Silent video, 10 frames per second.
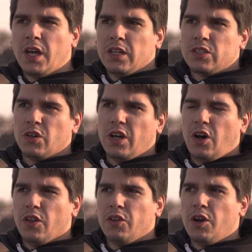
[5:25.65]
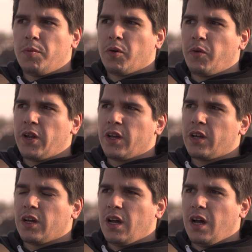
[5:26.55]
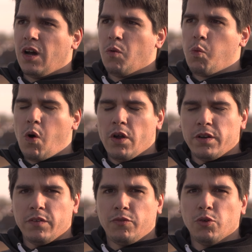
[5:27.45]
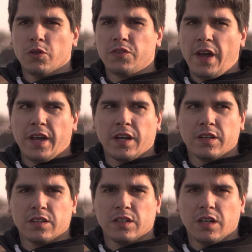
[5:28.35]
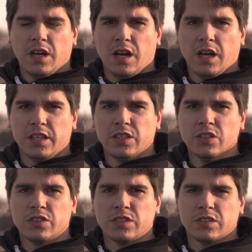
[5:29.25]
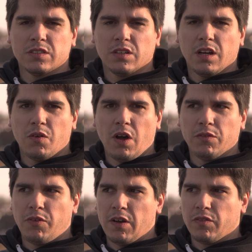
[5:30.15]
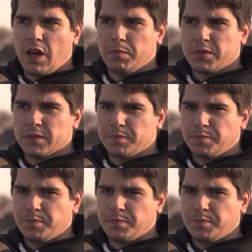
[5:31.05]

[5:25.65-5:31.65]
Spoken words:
So on the Nürburgring, one fuel tank yields around 5 laps,